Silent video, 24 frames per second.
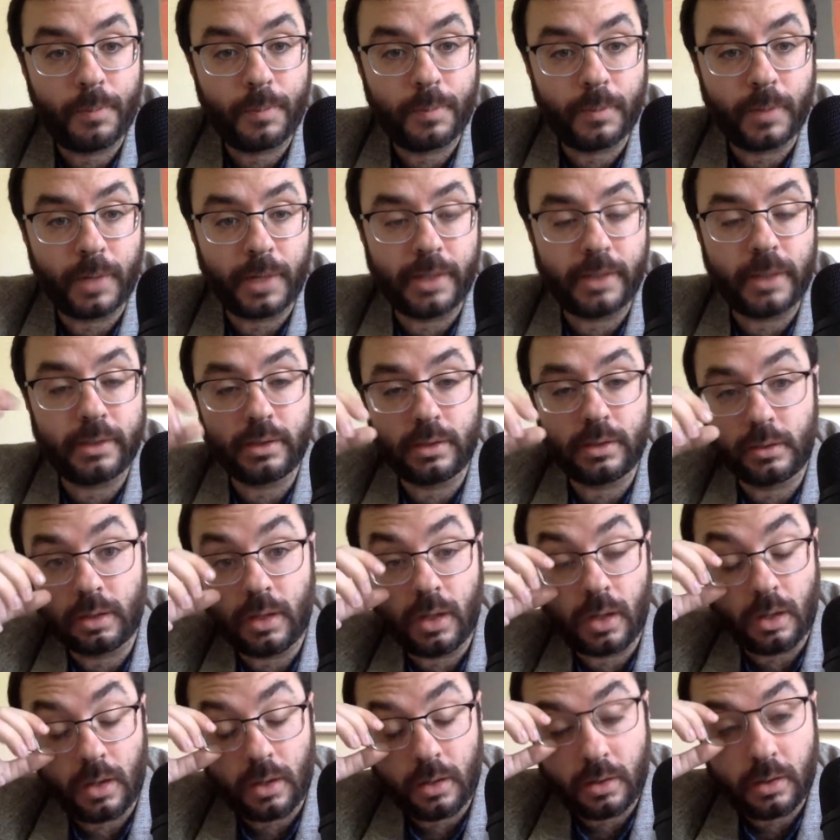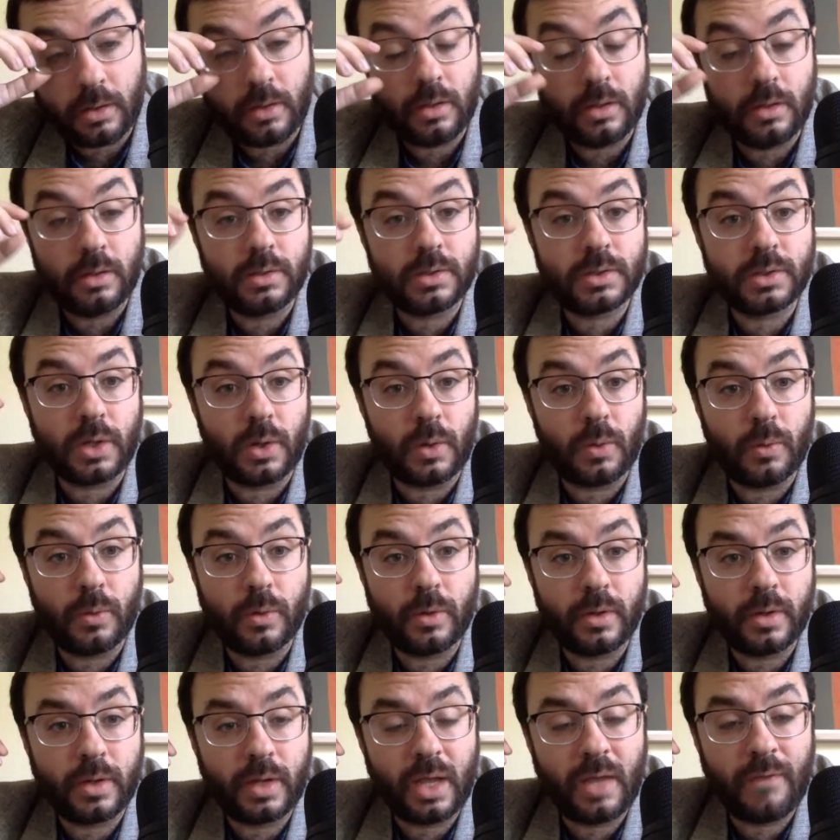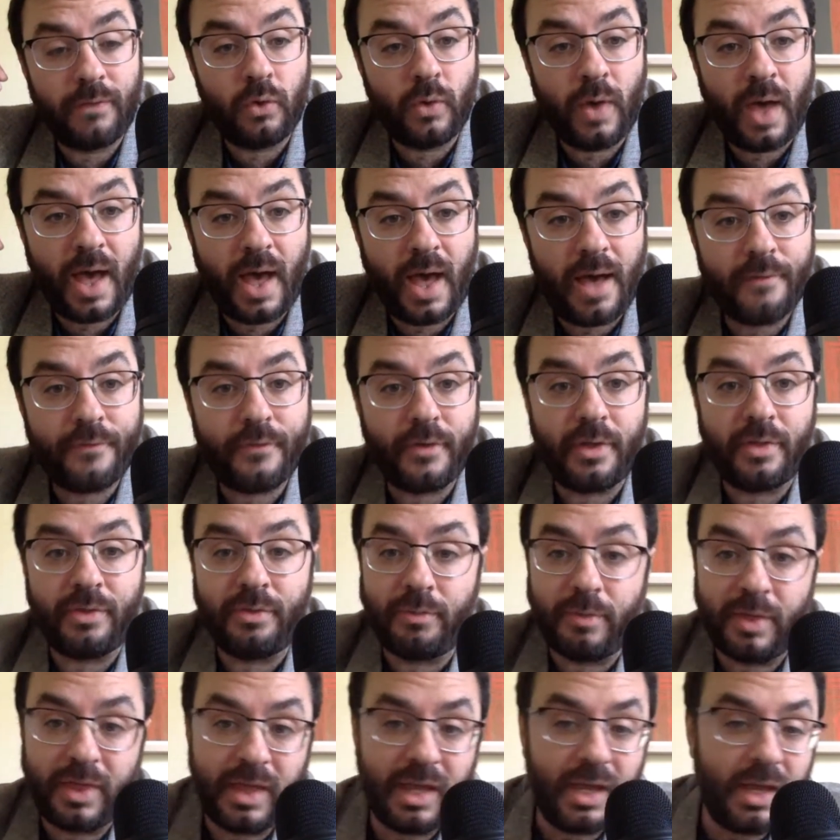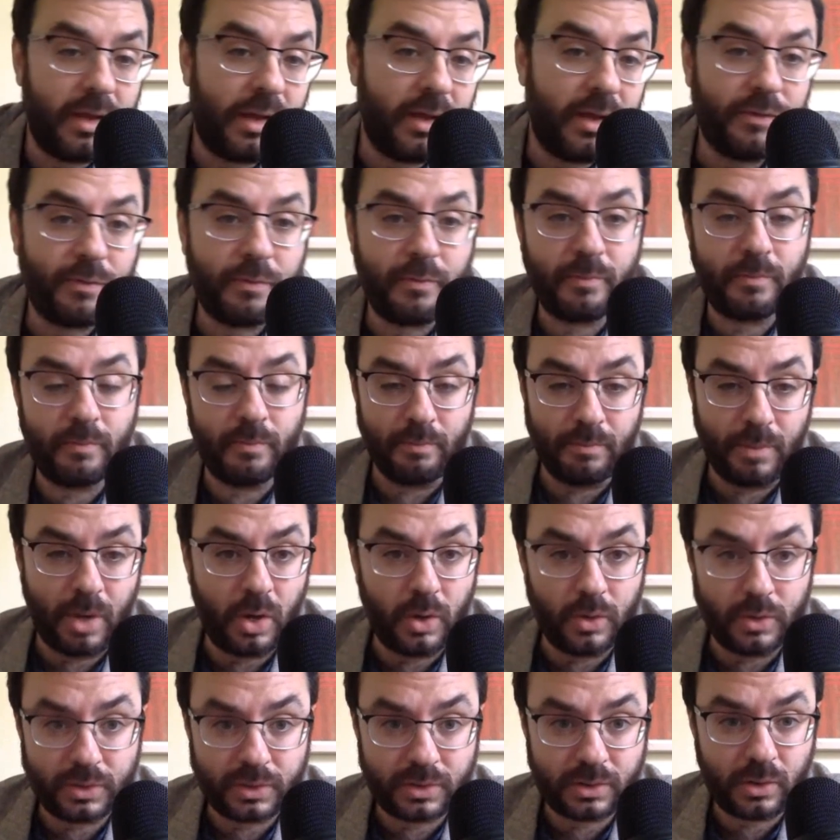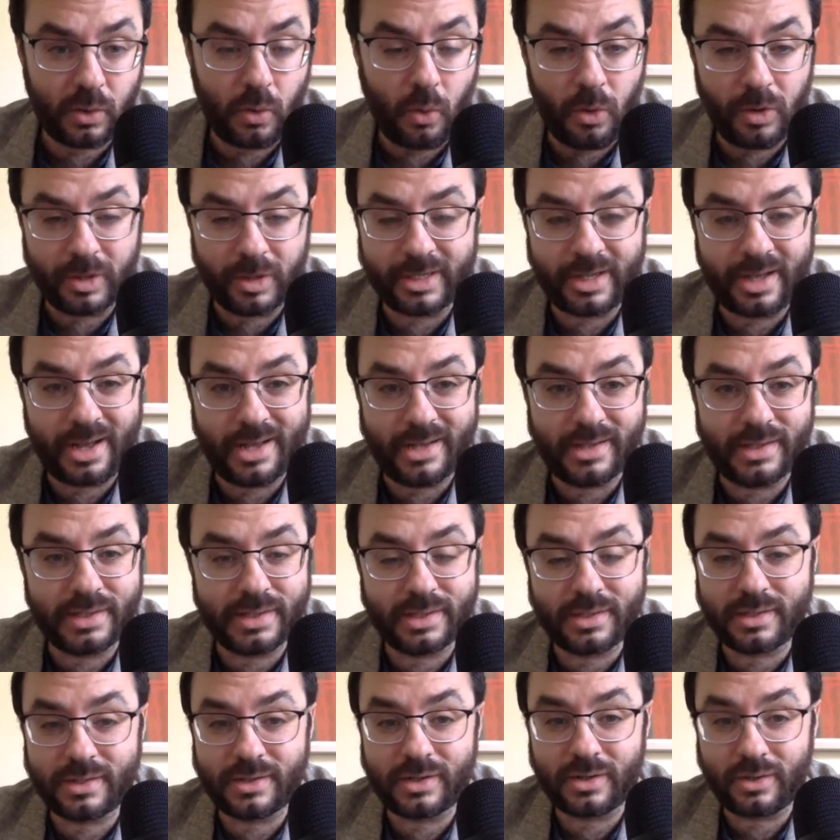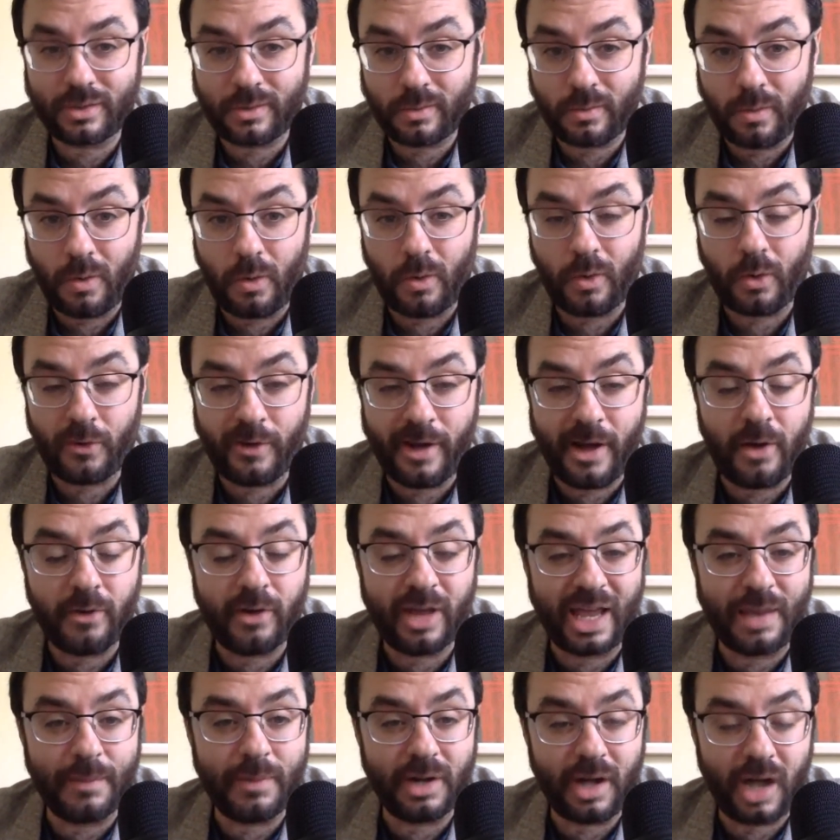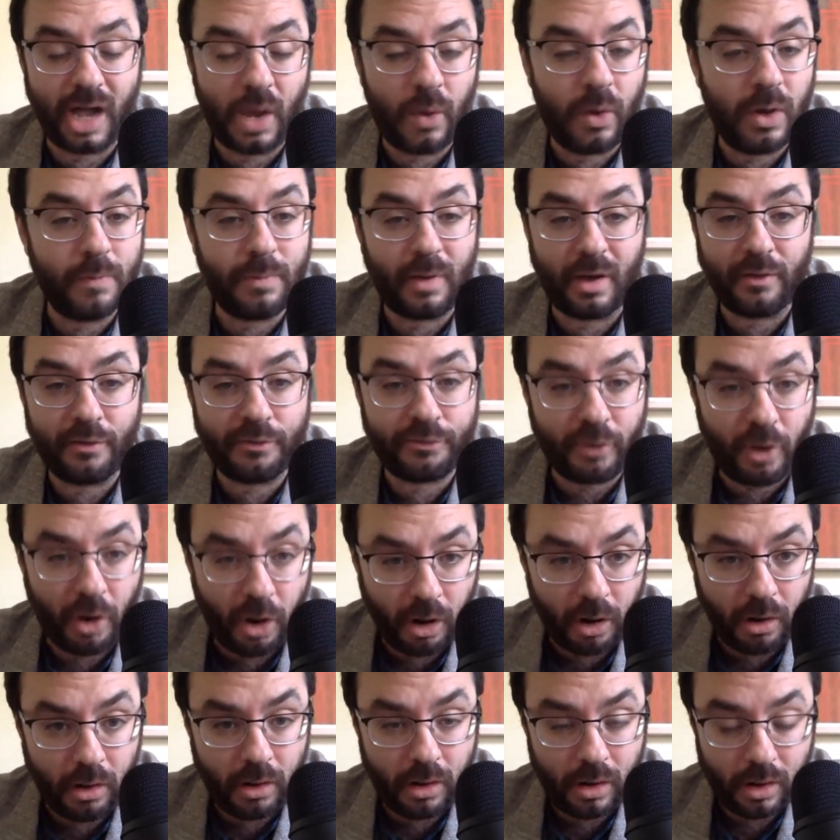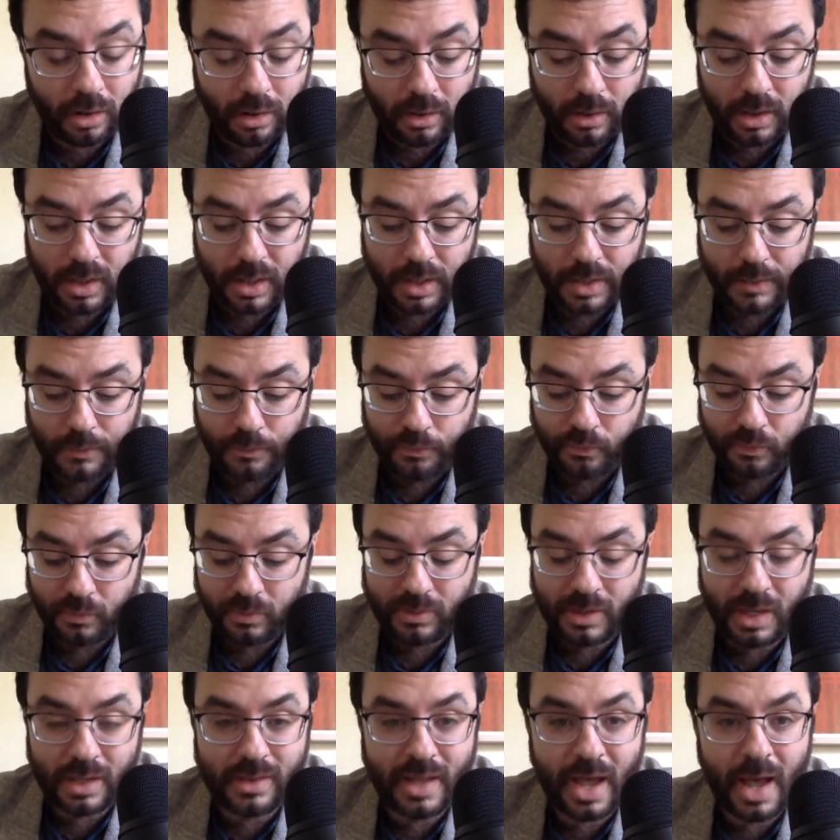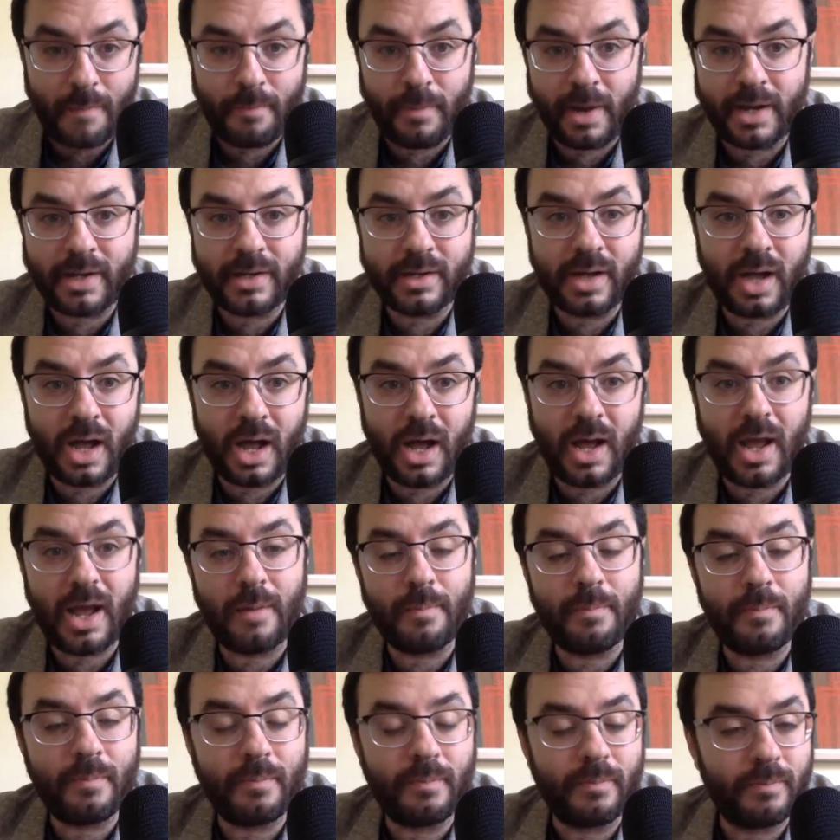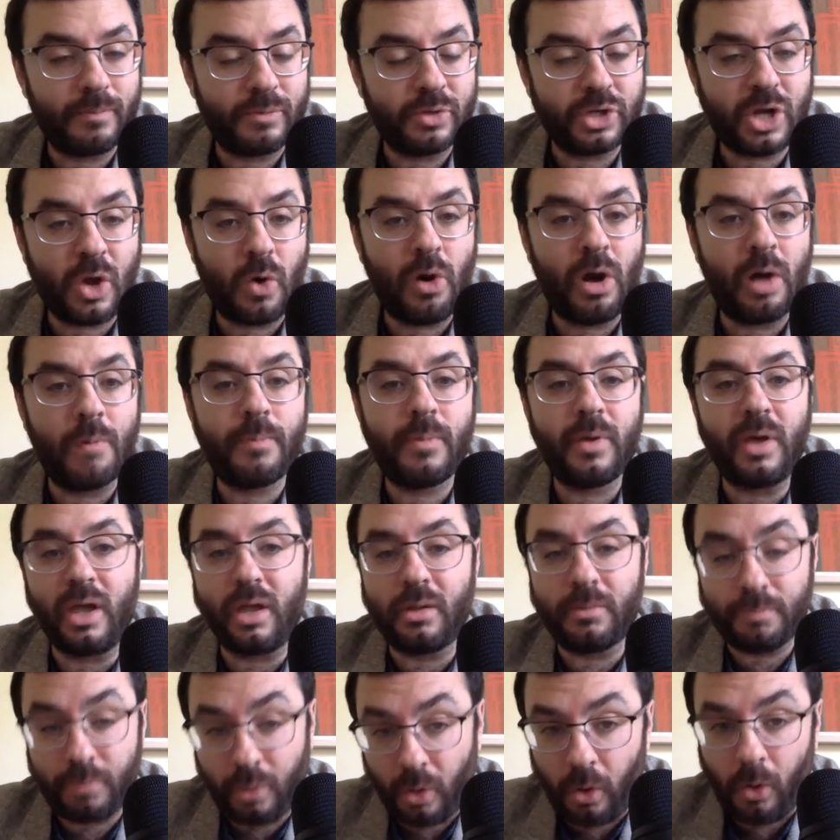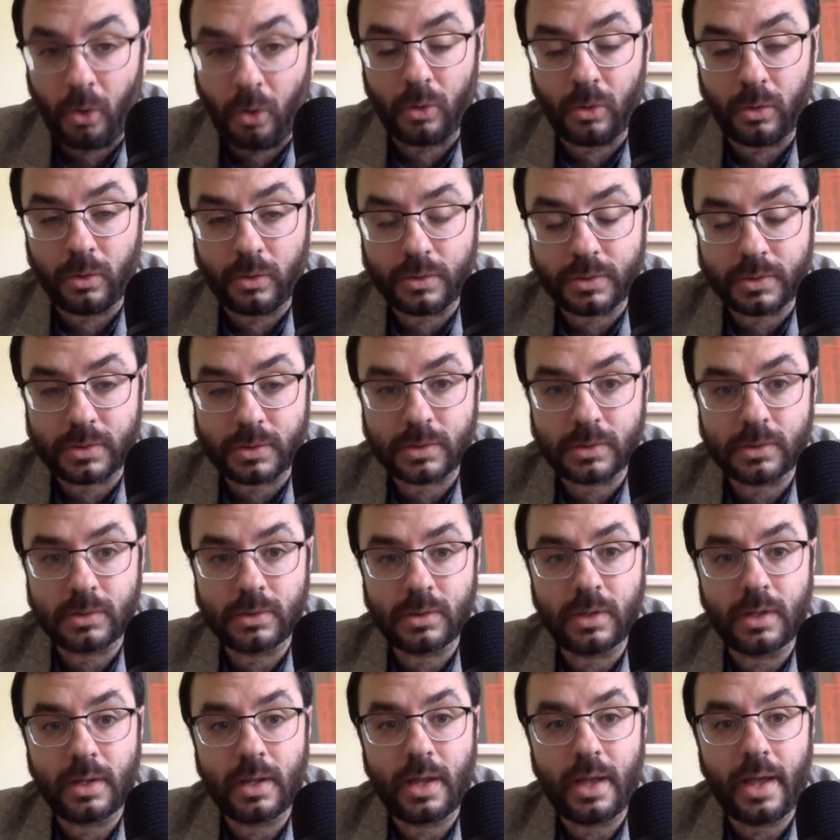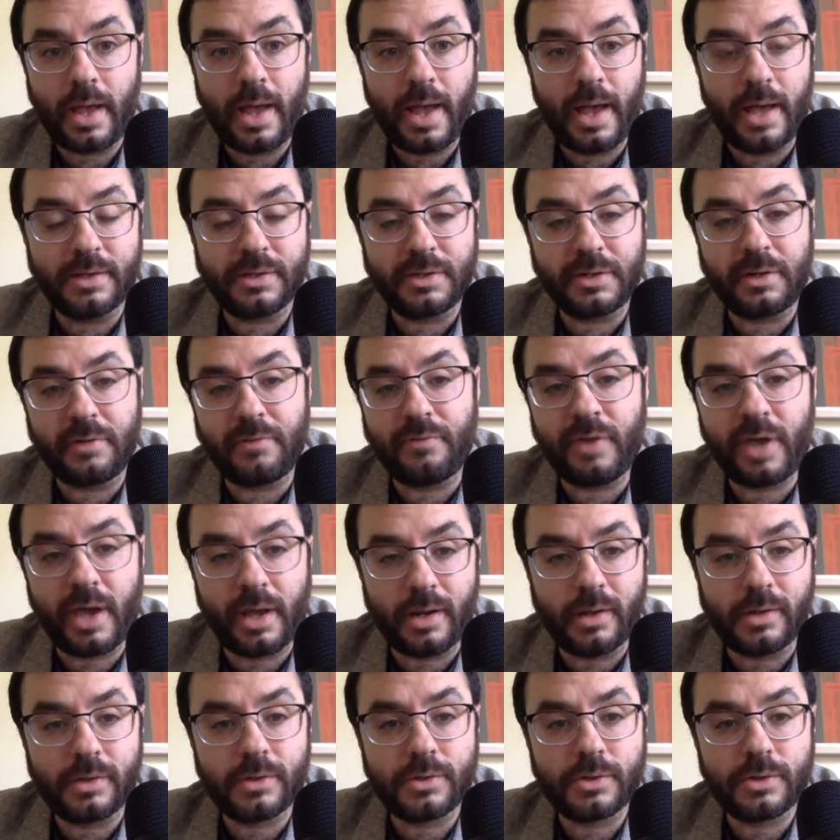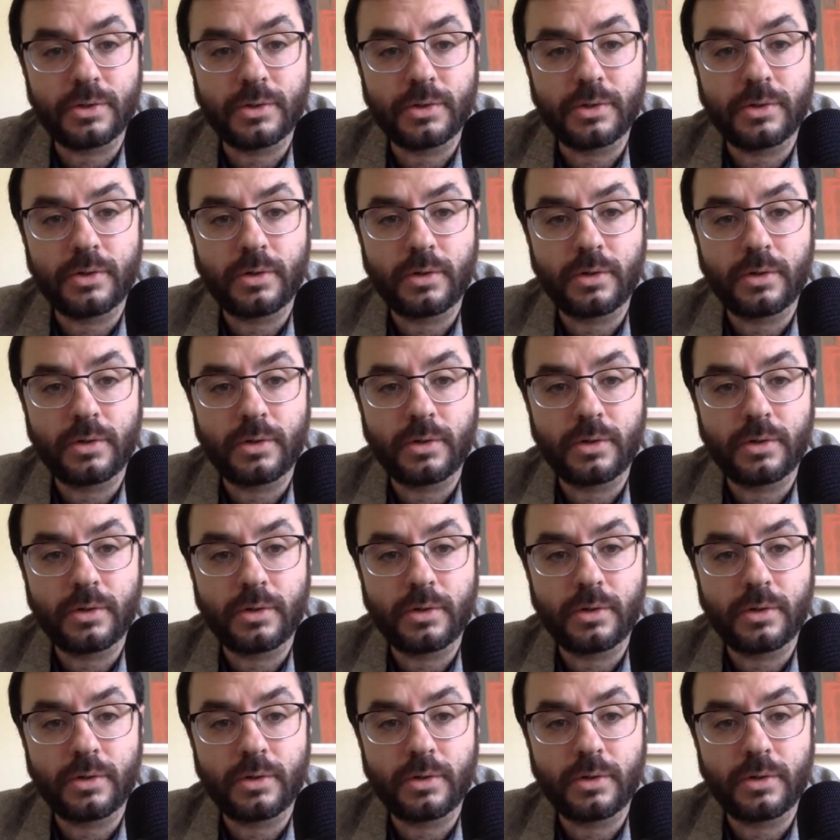right? So if you have the most organized, quote, ground game in Iowa by far, then that might not show up in polls as an advantage